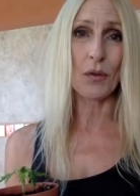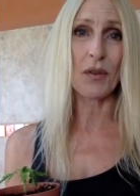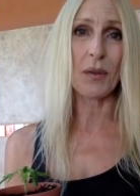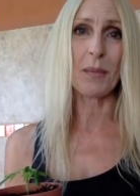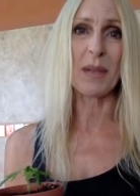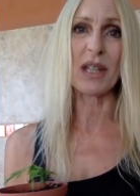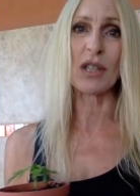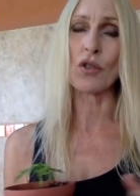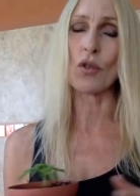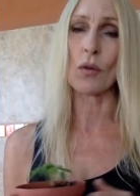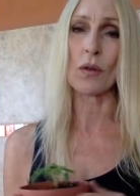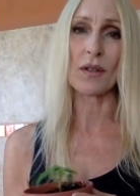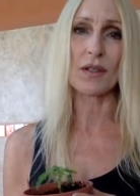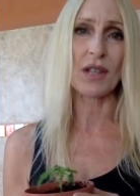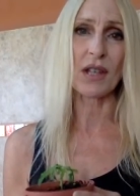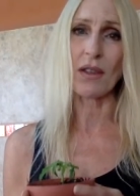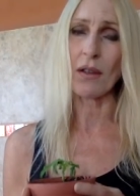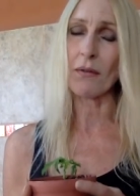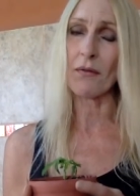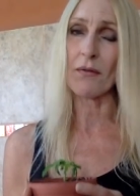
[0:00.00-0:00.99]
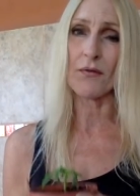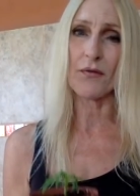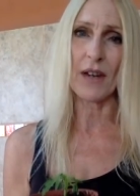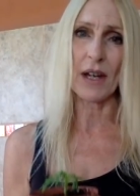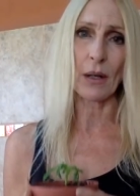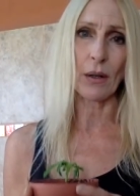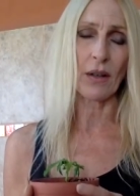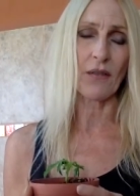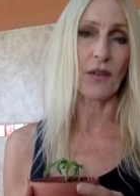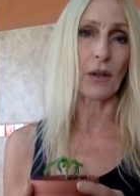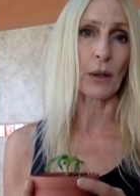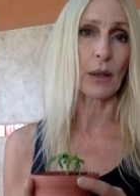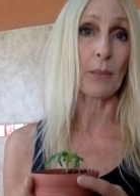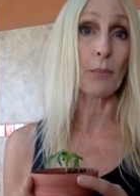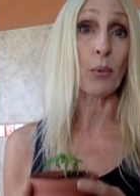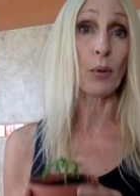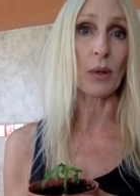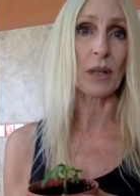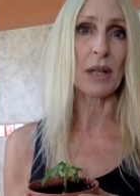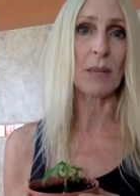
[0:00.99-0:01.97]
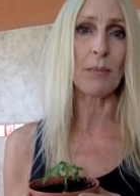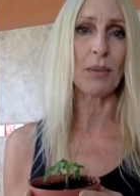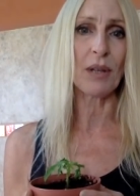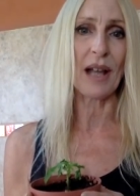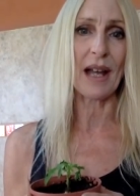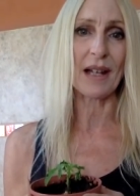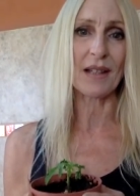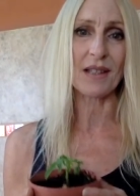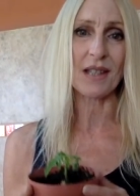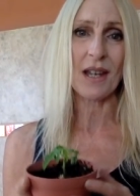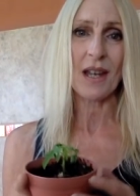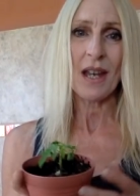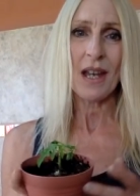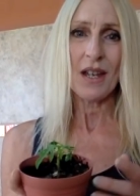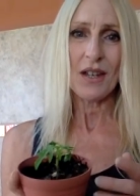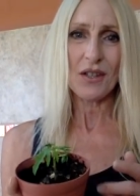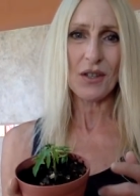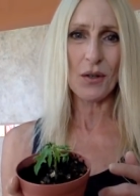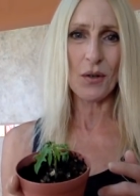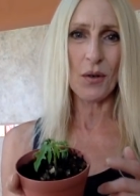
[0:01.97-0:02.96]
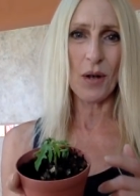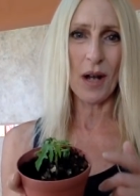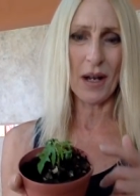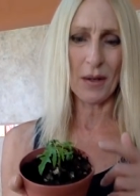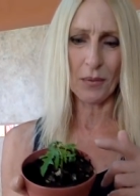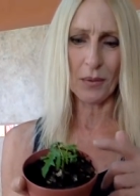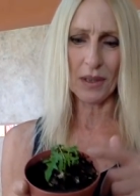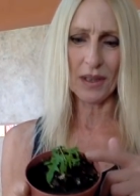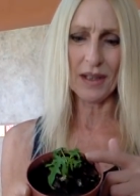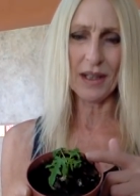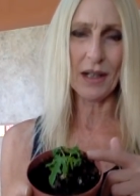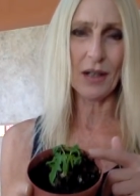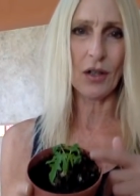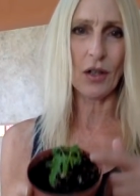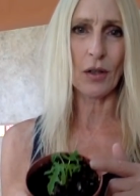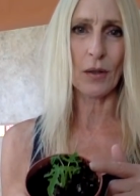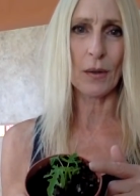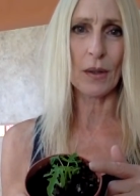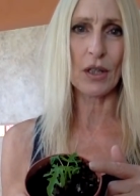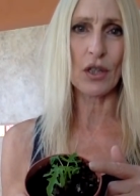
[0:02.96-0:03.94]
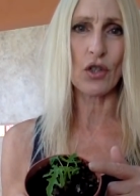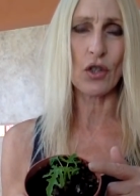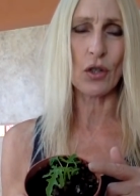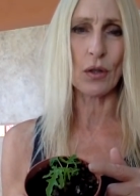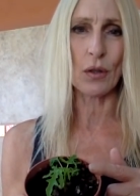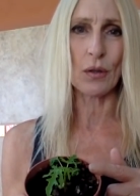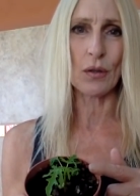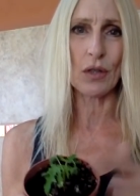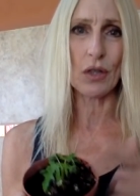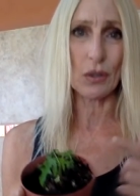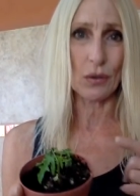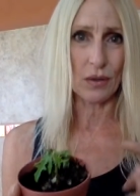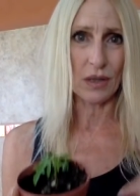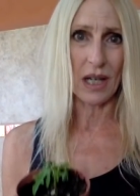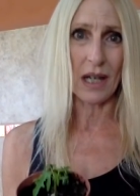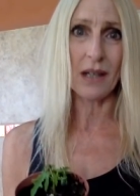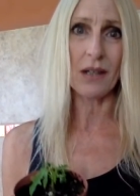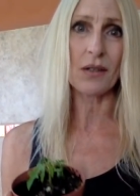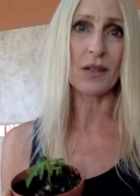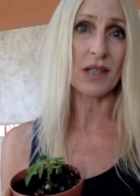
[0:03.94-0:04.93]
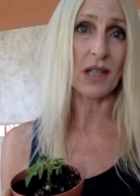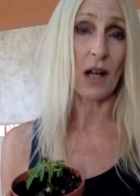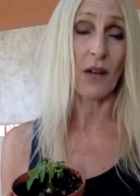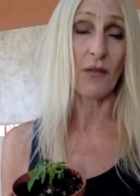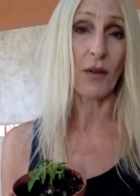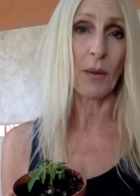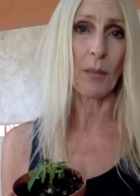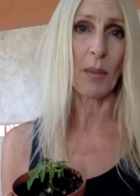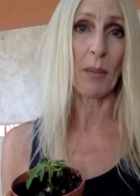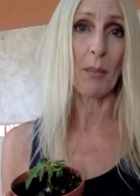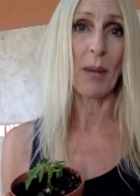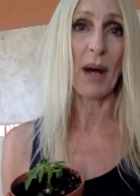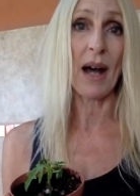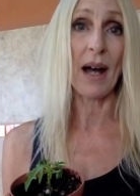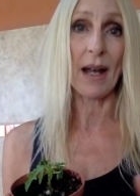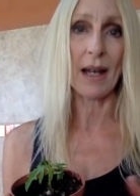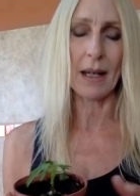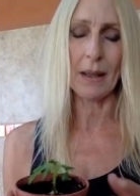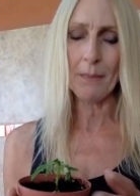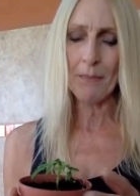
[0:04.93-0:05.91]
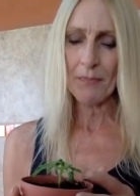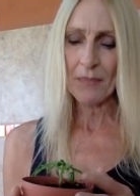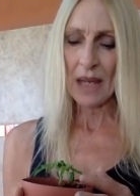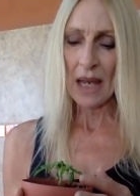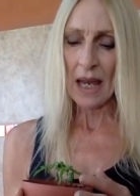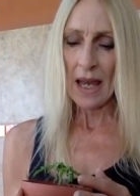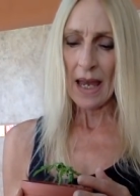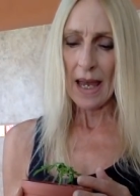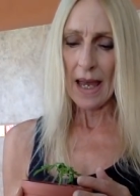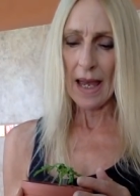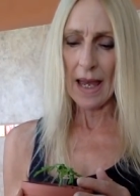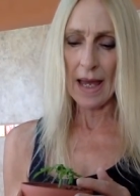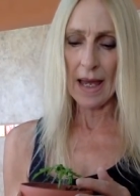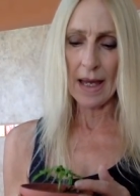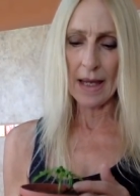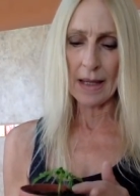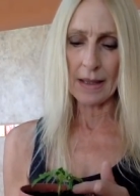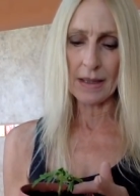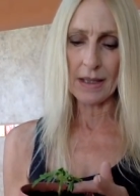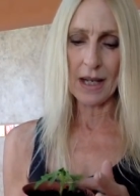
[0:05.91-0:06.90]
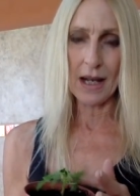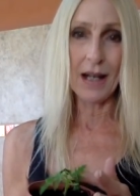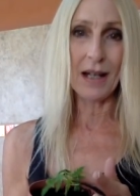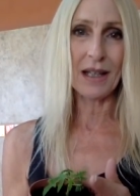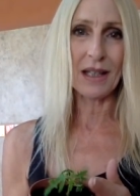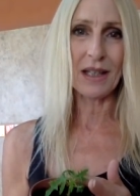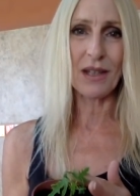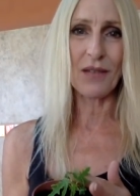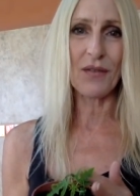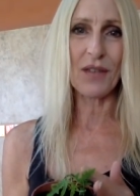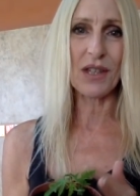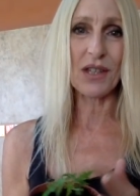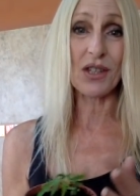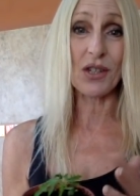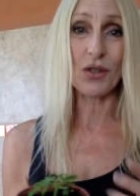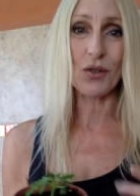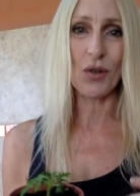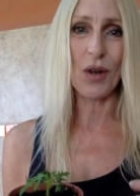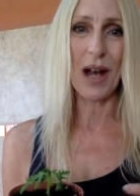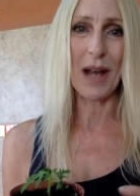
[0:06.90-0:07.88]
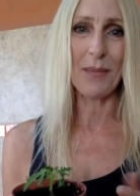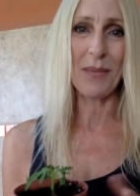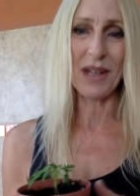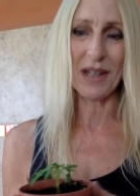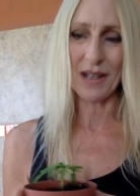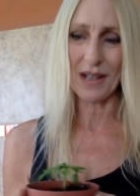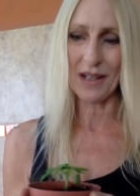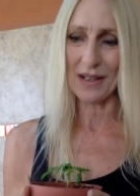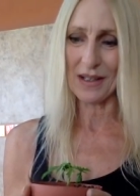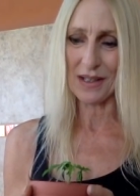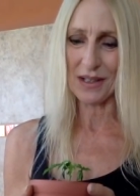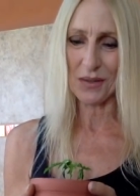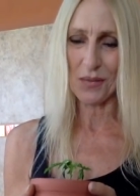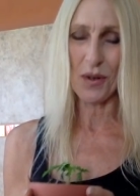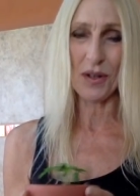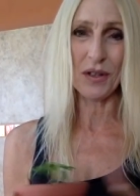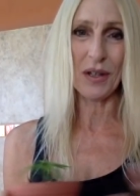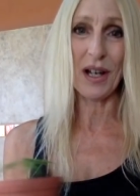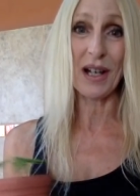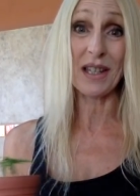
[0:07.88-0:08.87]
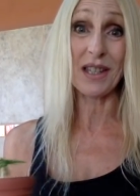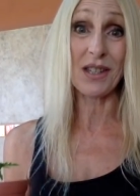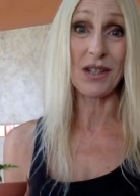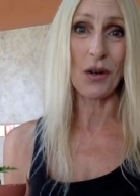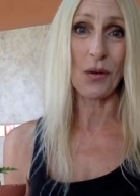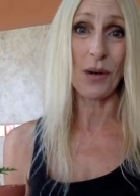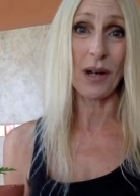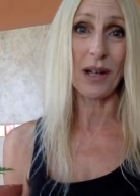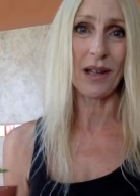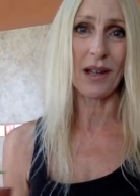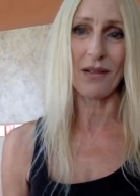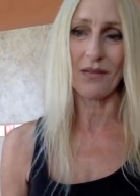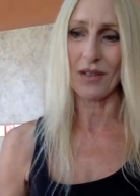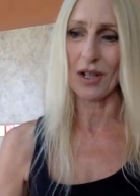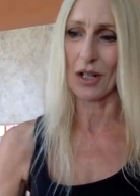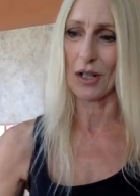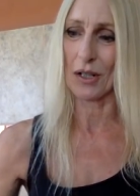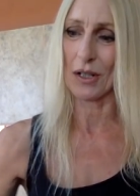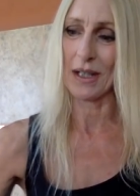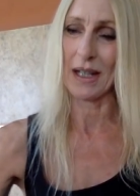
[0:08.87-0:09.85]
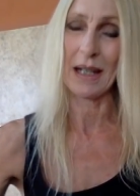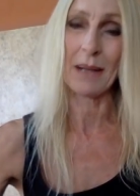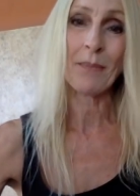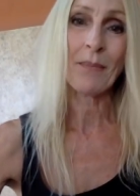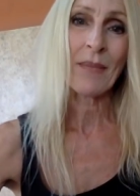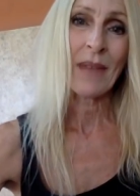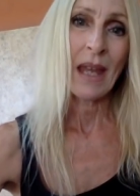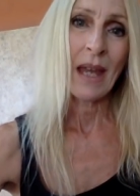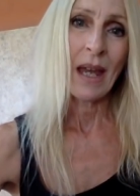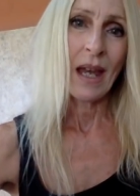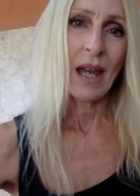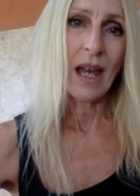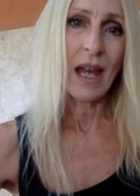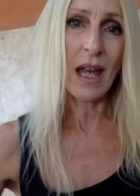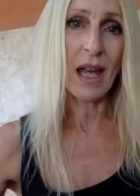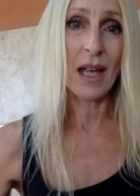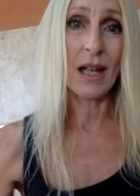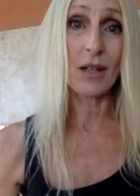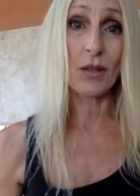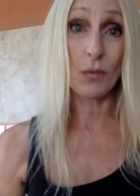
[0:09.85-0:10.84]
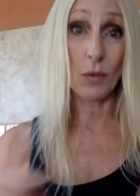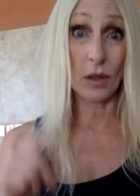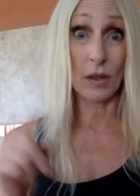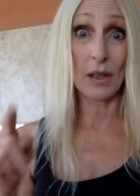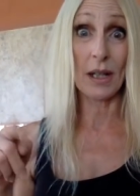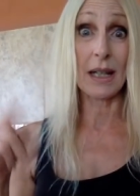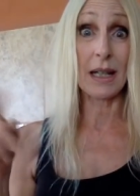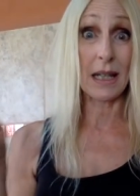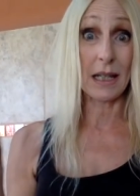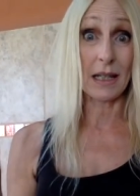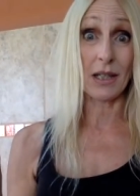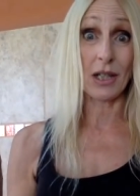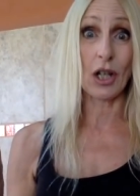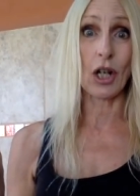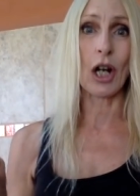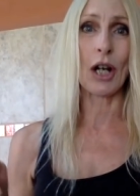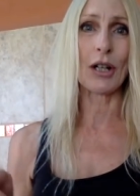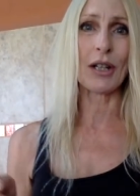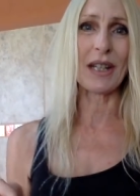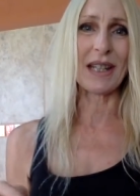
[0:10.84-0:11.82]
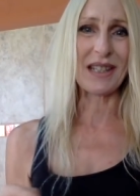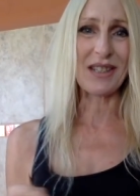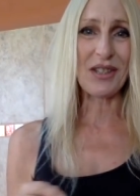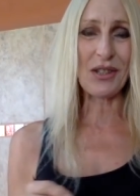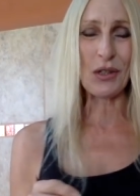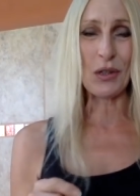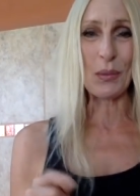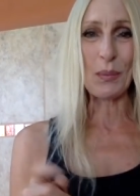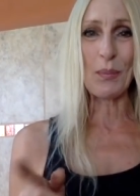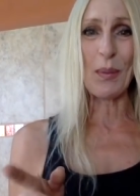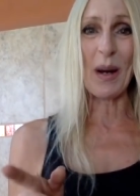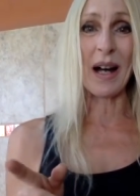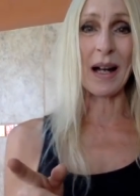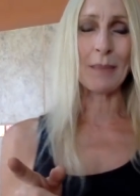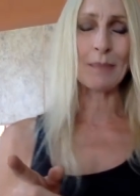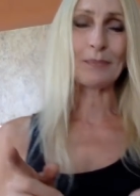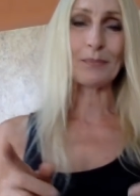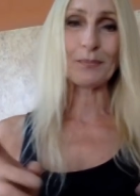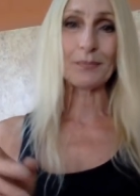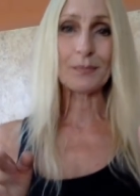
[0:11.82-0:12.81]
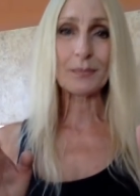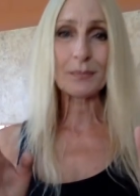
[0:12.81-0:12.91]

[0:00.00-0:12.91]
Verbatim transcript: them indoors, and they're very, very pretty plants. So I really encourage you to get yourself a papaya and uh, give this a try because, well, you guys know I love gardening, and we're going to get to gardening soon. But